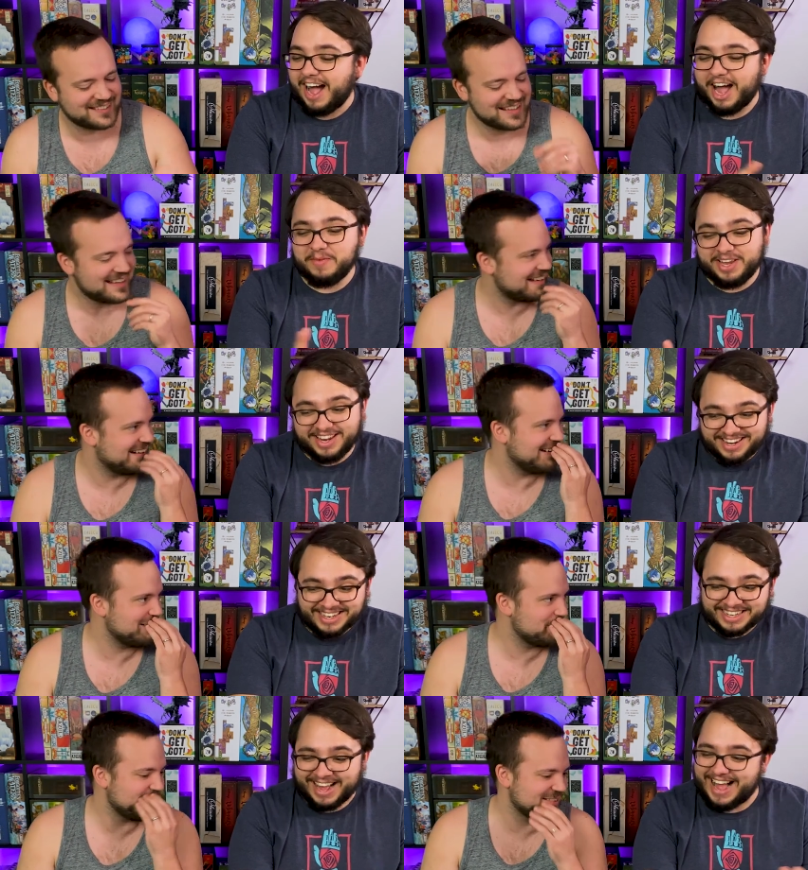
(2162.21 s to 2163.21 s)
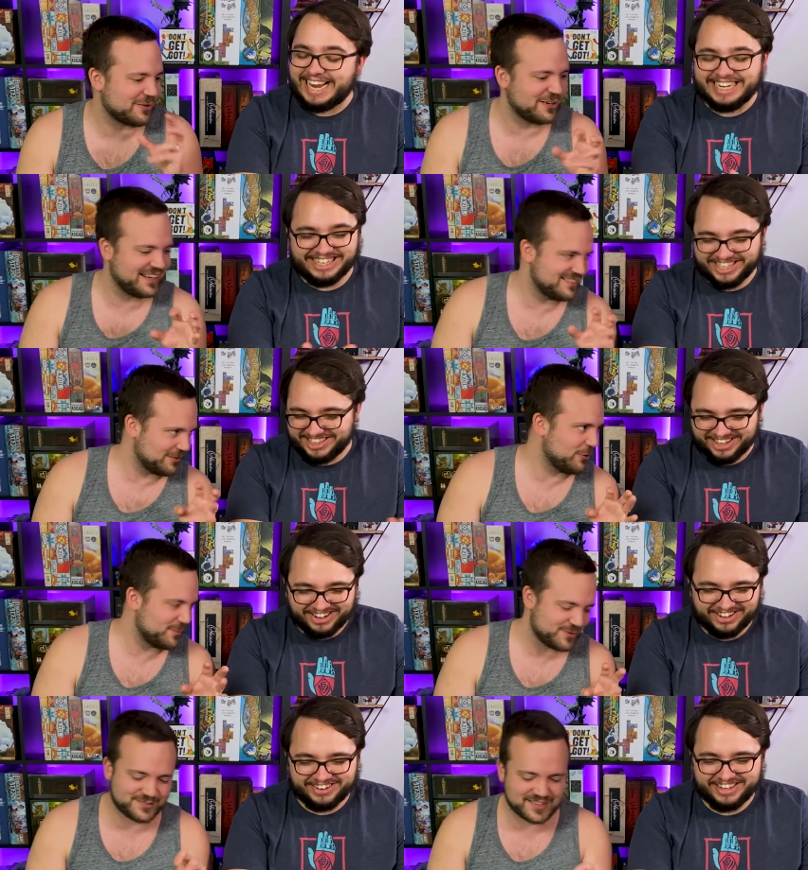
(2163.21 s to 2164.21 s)
Speaker 1: I uh, mean, uh, but kinda it's, it's though.
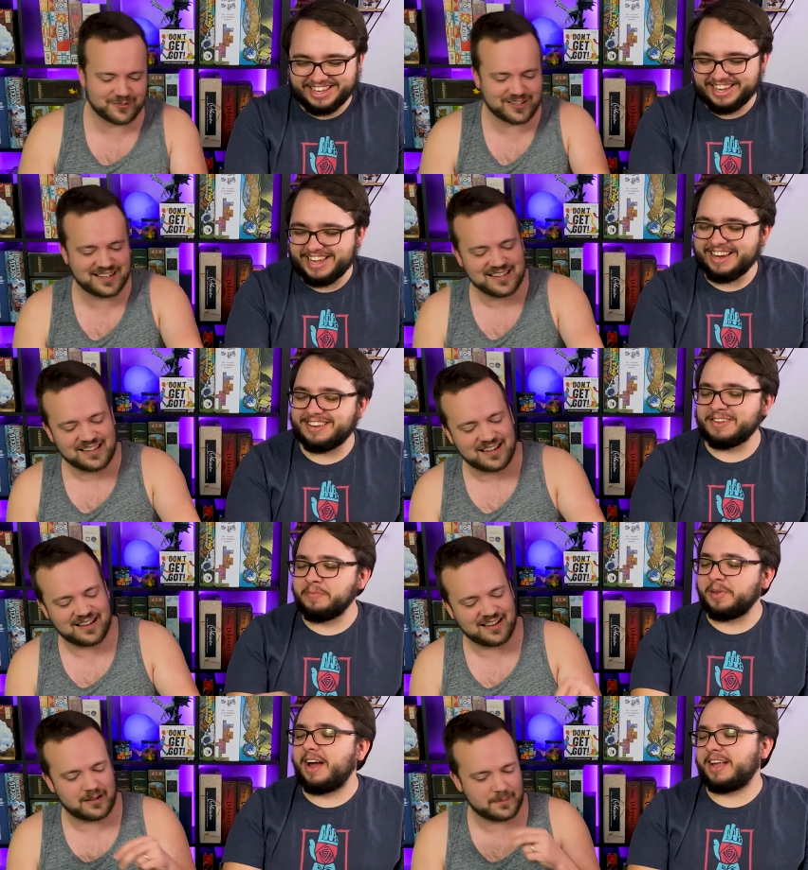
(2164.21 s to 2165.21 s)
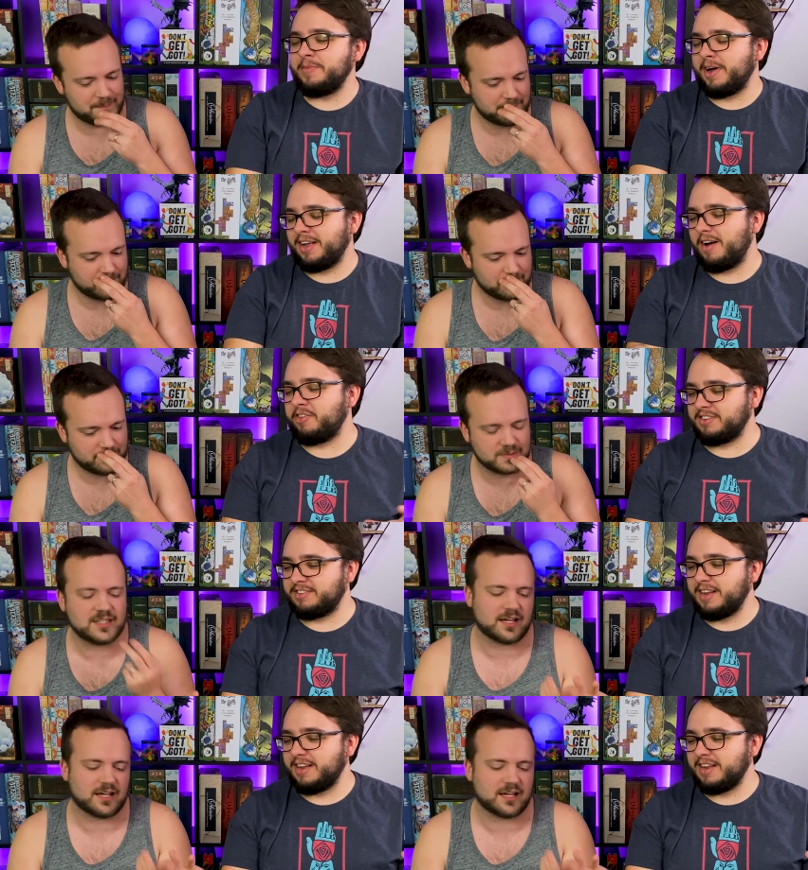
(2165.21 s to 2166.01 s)
almost that way. It doesn't block um, anybody off because it's yes.